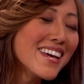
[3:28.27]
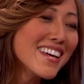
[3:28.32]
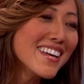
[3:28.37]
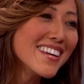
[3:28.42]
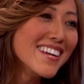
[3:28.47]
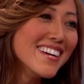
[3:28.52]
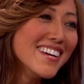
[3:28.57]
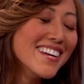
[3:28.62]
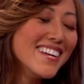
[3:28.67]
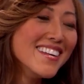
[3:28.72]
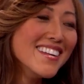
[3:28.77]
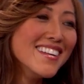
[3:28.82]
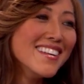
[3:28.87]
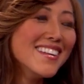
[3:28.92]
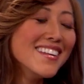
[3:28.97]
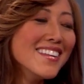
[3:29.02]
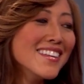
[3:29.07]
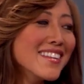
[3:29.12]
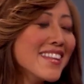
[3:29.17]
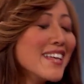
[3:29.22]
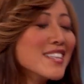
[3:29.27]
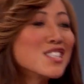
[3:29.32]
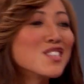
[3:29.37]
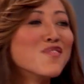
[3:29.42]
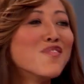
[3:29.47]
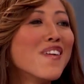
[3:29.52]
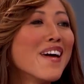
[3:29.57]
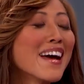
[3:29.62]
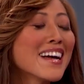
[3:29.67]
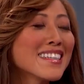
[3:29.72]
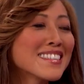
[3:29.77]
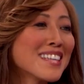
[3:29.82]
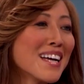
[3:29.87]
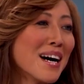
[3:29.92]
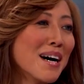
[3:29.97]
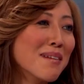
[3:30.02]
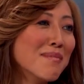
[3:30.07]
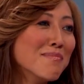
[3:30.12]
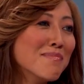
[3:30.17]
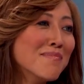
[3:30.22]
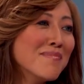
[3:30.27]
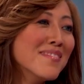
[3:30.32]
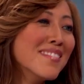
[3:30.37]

shouldn't have beaten him up this so badly. Victim. But,